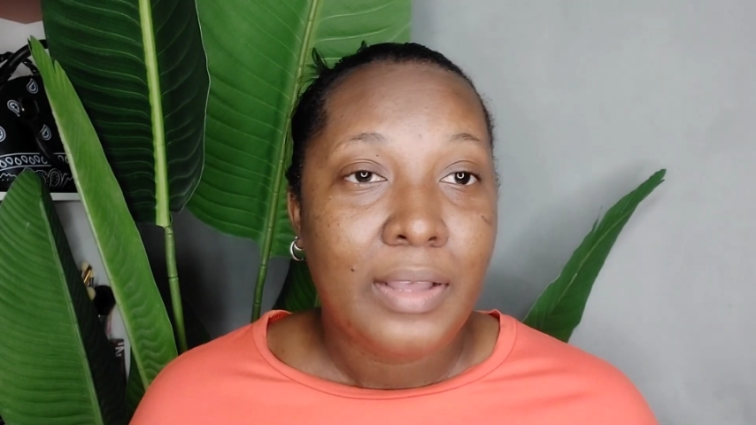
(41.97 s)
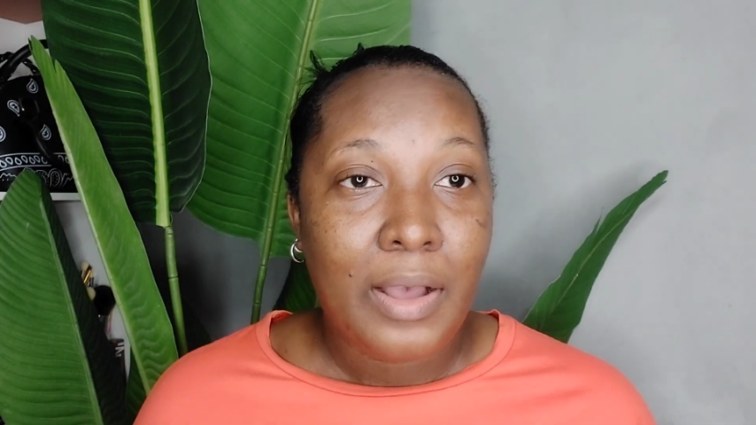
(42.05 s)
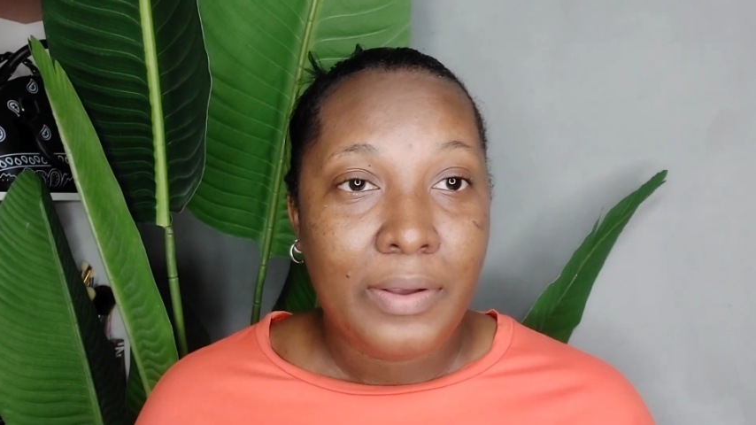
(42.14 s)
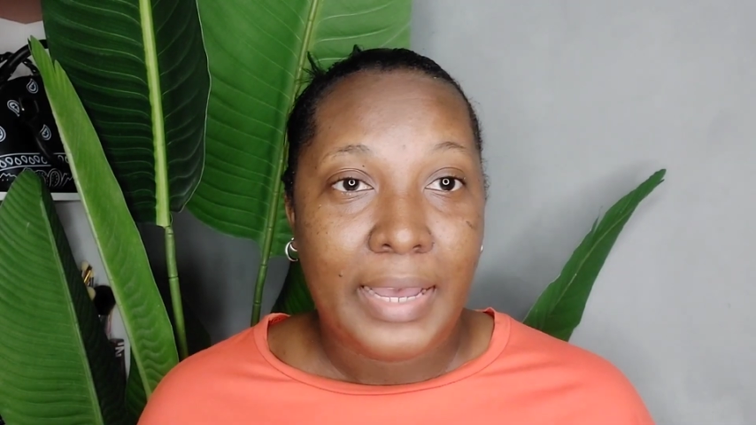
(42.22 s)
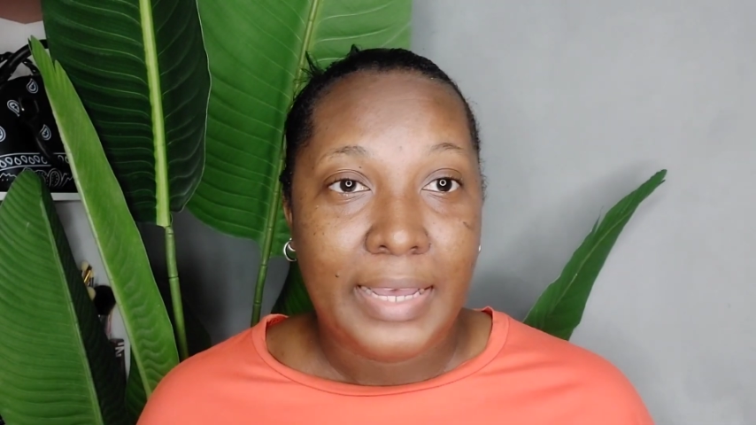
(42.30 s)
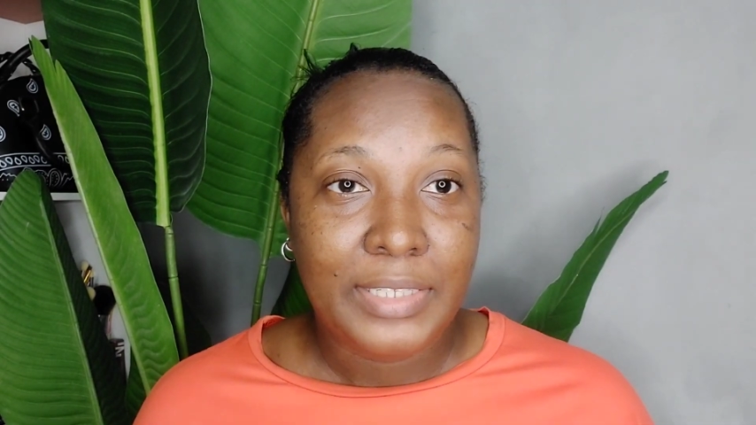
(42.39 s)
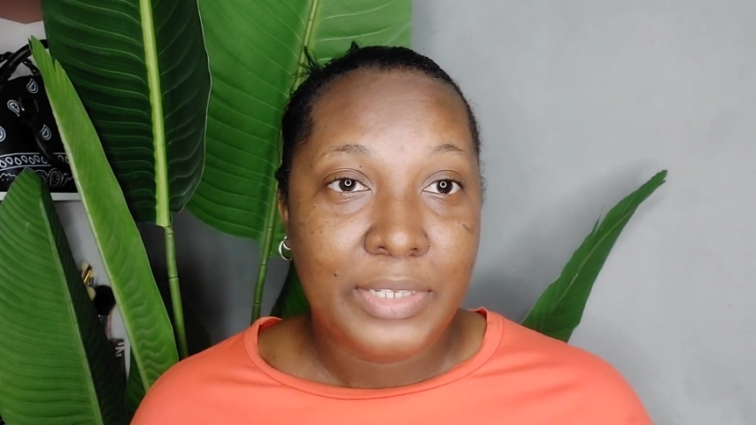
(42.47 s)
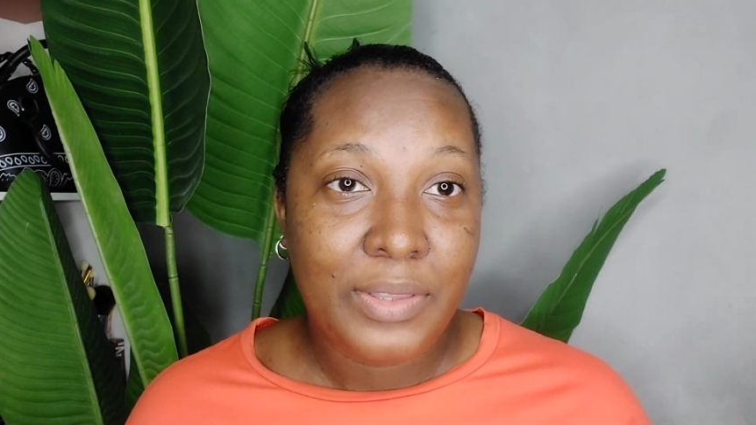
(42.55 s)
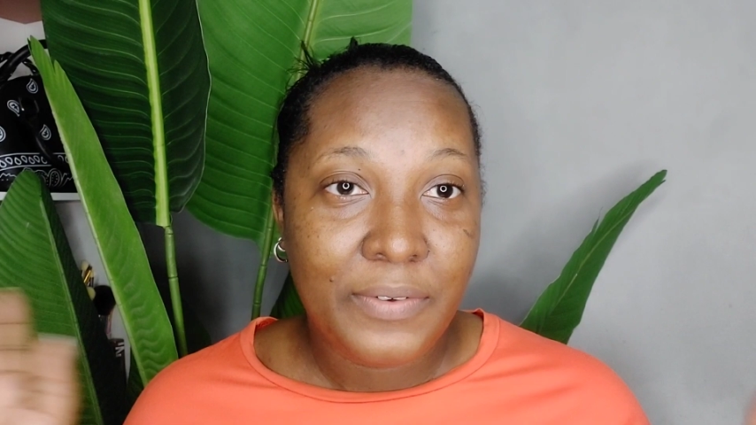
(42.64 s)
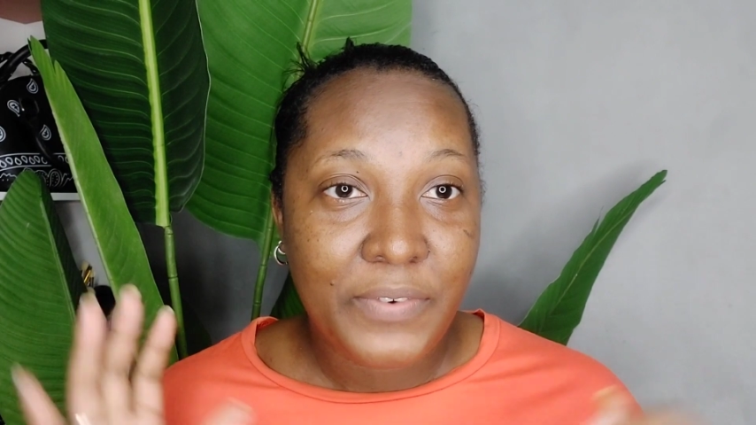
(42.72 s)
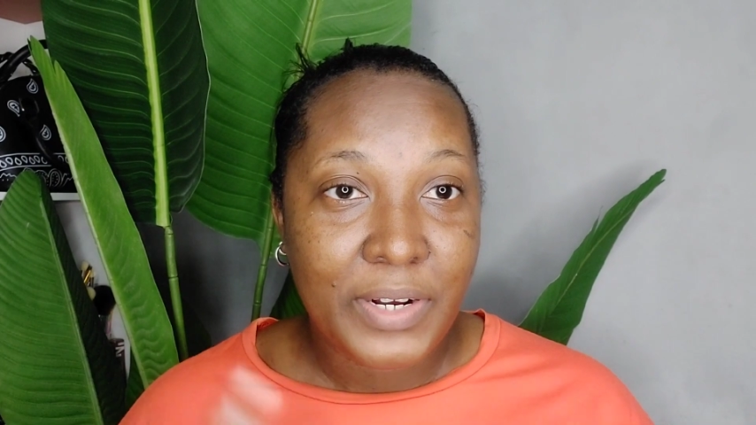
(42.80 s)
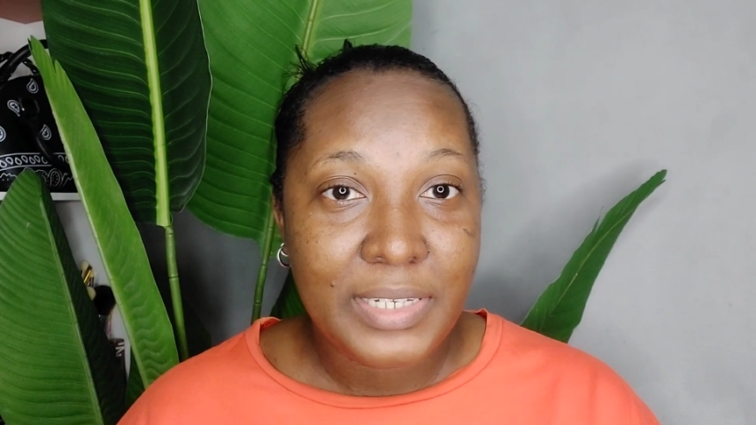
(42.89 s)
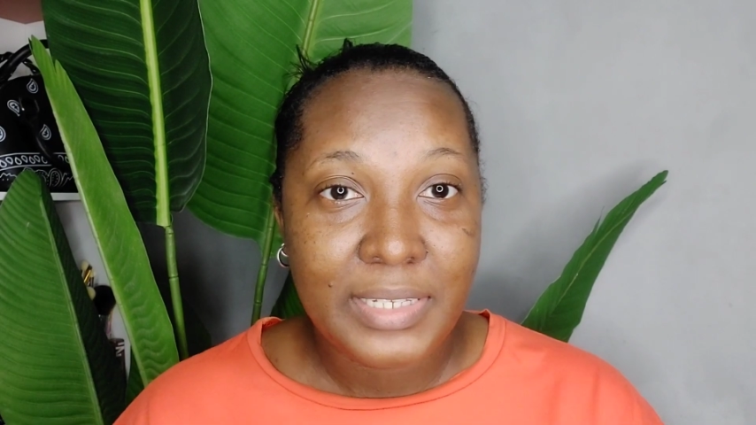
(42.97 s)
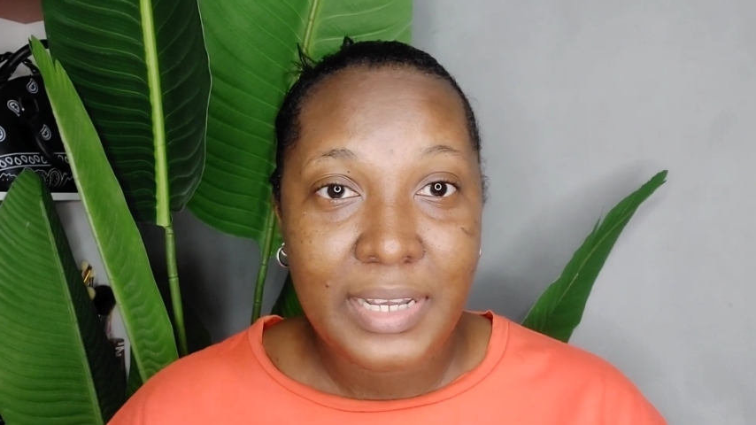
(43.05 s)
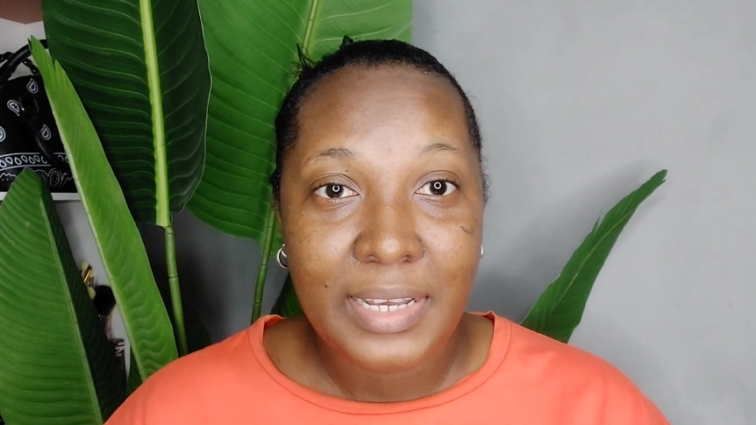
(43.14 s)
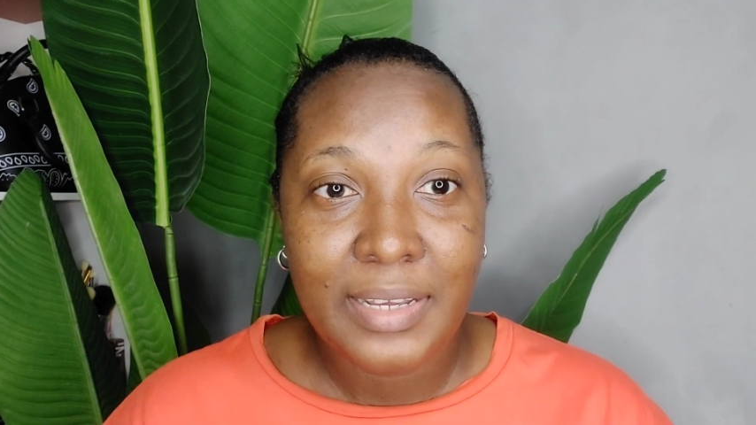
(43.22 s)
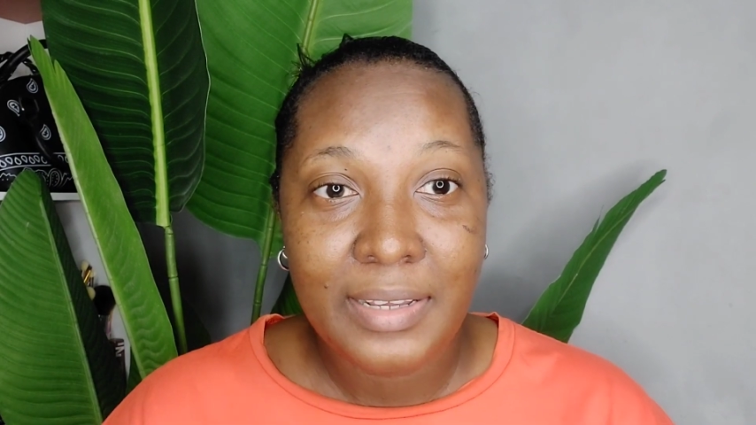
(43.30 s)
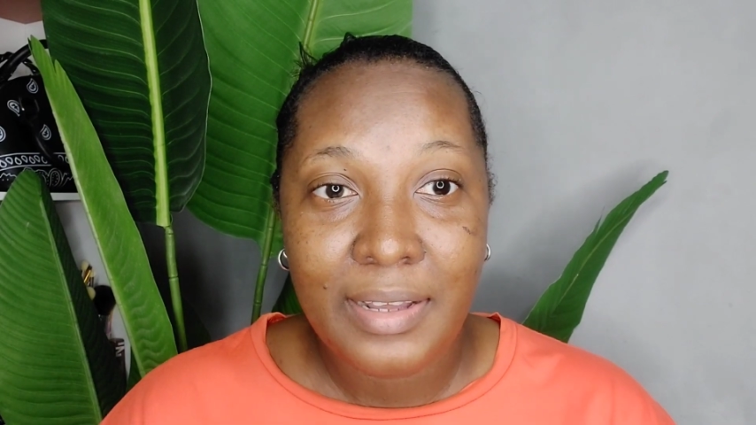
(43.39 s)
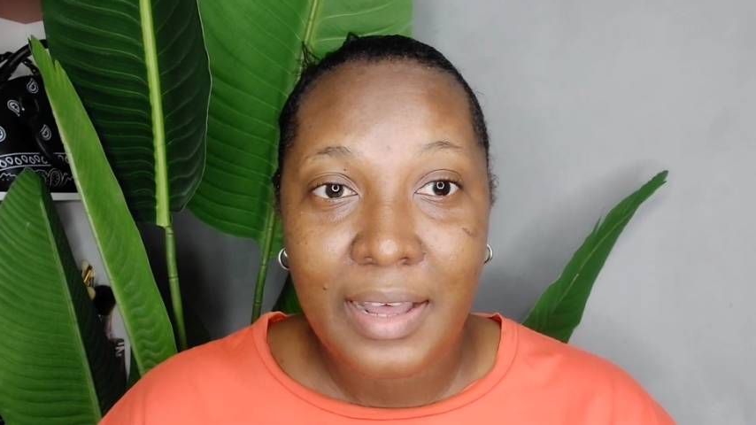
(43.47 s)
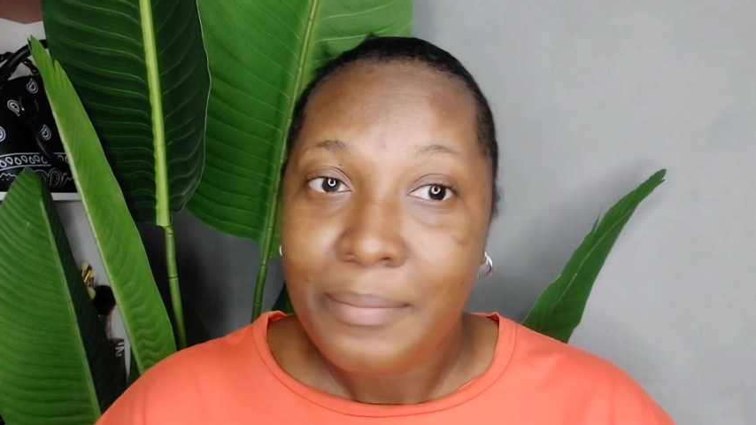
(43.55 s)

Okay, so the first thing